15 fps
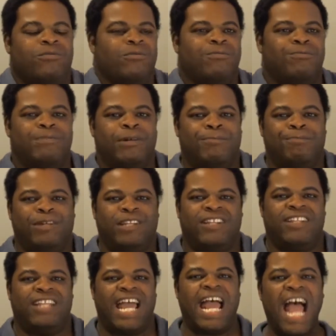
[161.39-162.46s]
but but
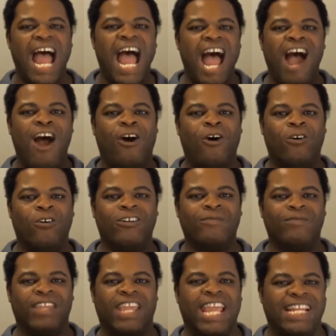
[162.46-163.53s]
how?
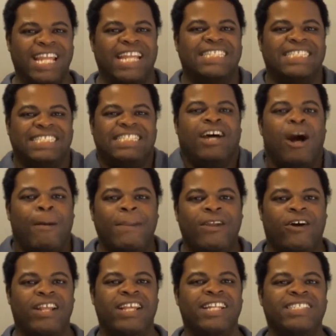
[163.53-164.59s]
And, and sell me
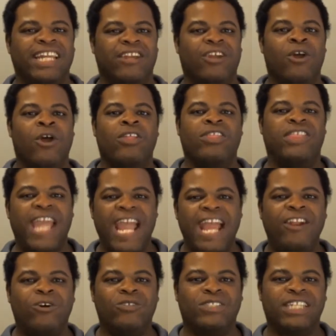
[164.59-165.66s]
on it. It's like
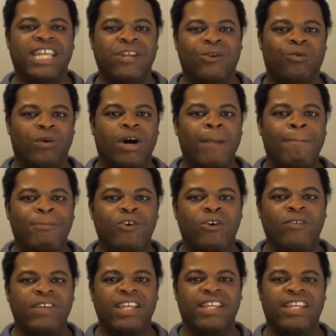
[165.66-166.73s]
Thanos in one
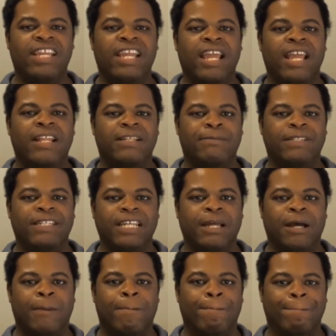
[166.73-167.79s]
movie did
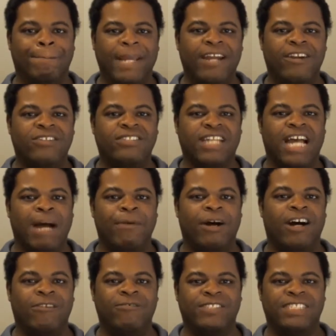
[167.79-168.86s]
a better job
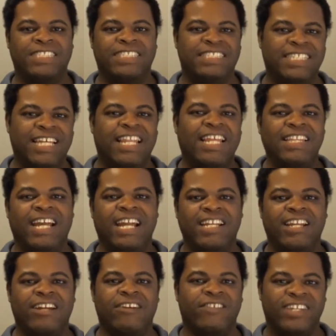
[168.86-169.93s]
of selling the
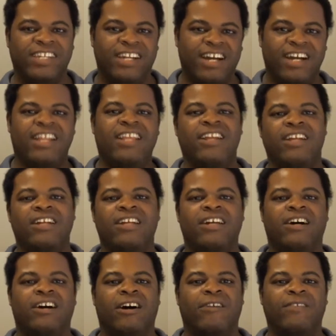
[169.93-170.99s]
idea of cutting
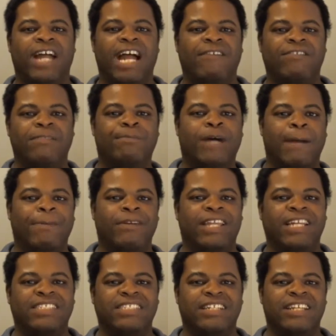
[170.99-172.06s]
off half the
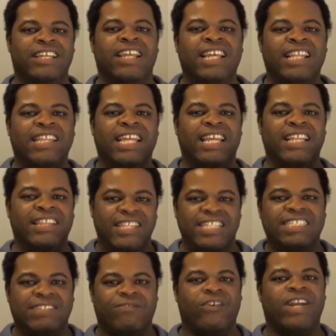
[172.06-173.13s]
population than
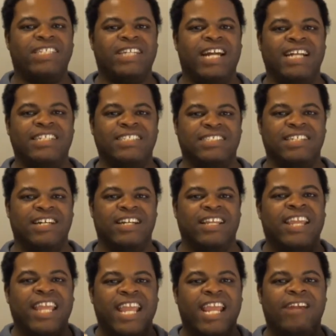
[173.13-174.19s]
this franchise has done
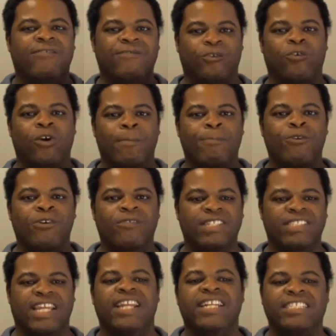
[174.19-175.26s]
in four
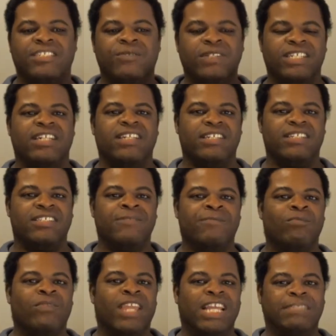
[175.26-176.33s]
movies, and it's ridiculous.
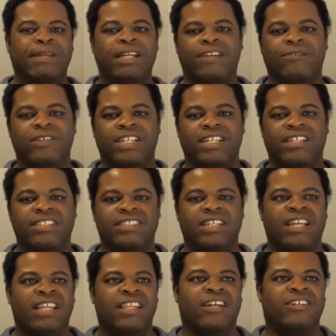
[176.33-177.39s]
And speaking of ridiculous,
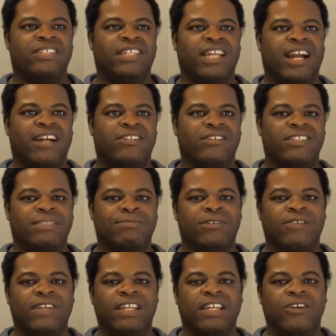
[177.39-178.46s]
there is a character in this
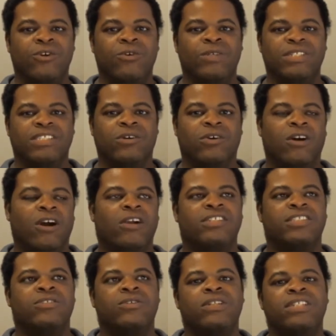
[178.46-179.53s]
movie who is so
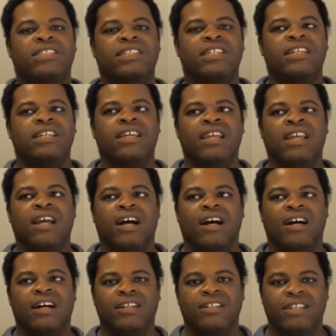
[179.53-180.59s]
cartoonishly
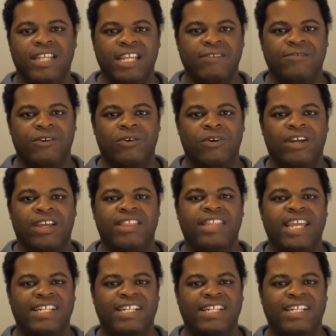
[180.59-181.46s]
uh, evil that